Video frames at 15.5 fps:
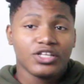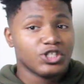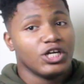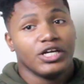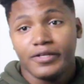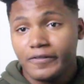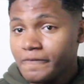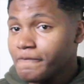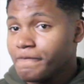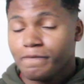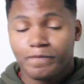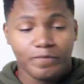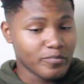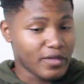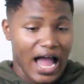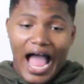G.
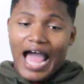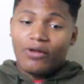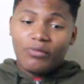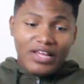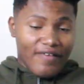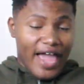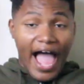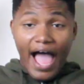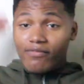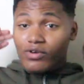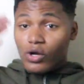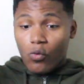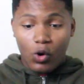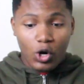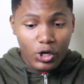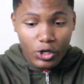I don't even have
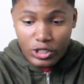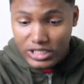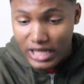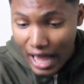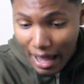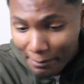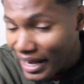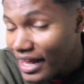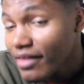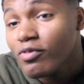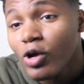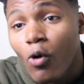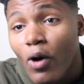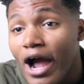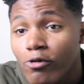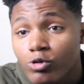no words. I'm not even
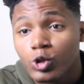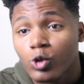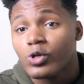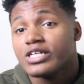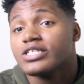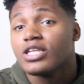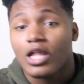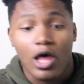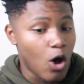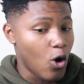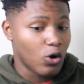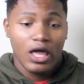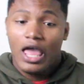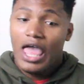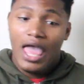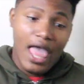gonna outro this
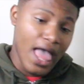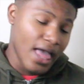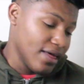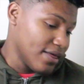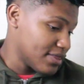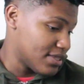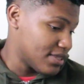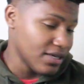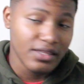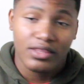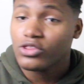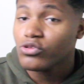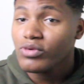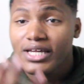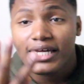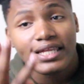long.
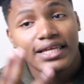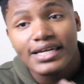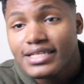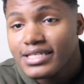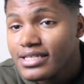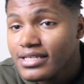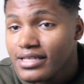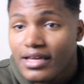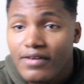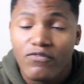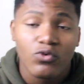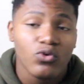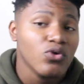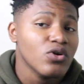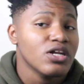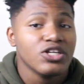3 clicks if
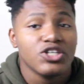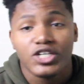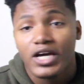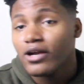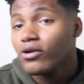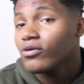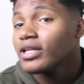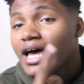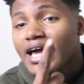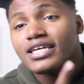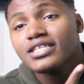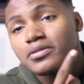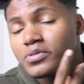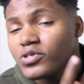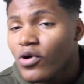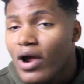you're new to the channel. Like,
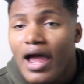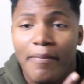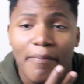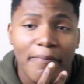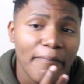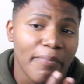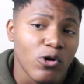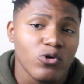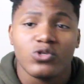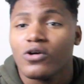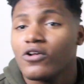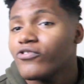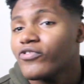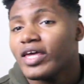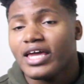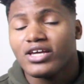subscribe, post
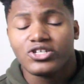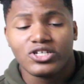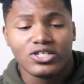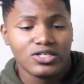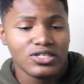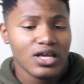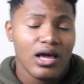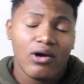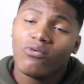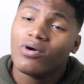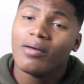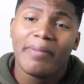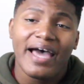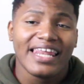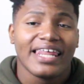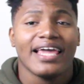notifications.
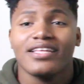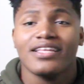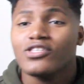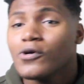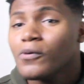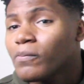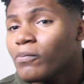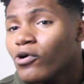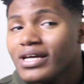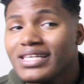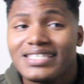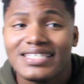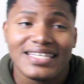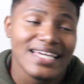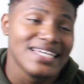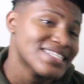We're about to hit
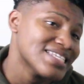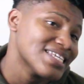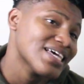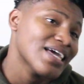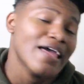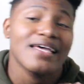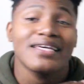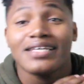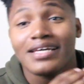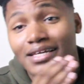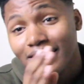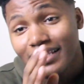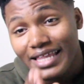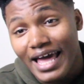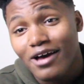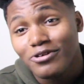
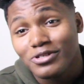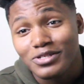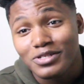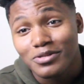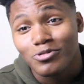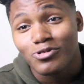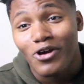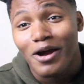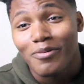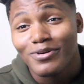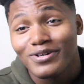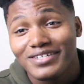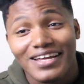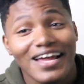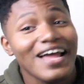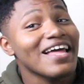2,600
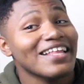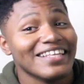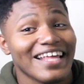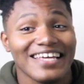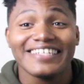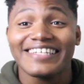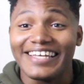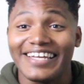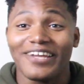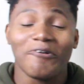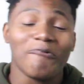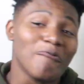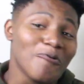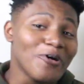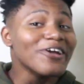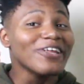subscribers. That's lit.
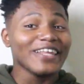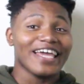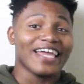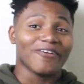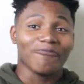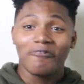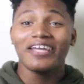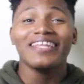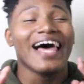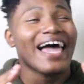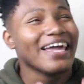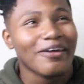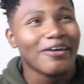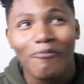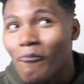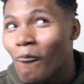We're lit. We
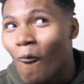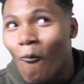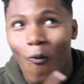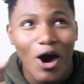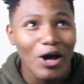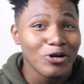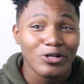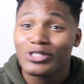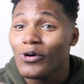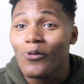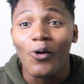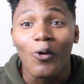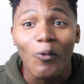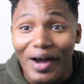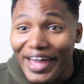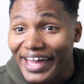like 1 or 2
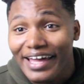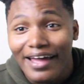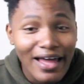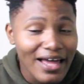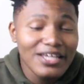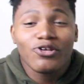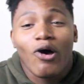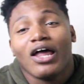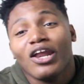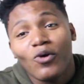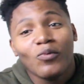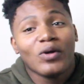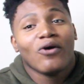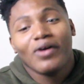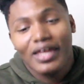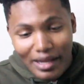away. So I know
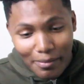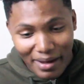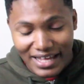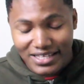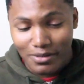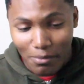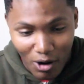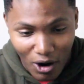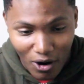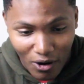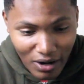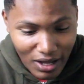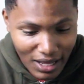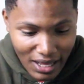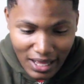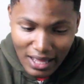we're gonna hit it back tomorrow.
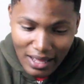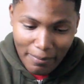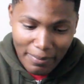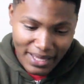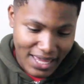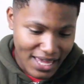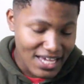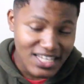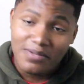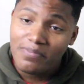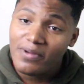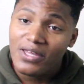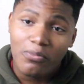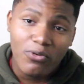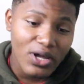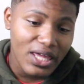But yeah, it's
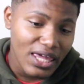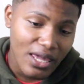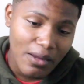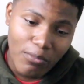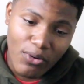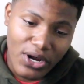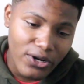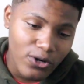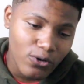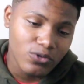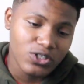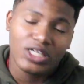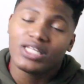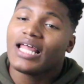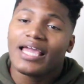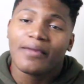been your boy Kvngbrando.
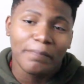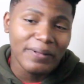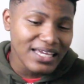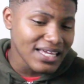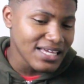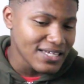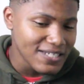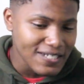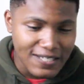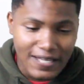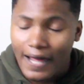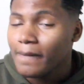G, like, please,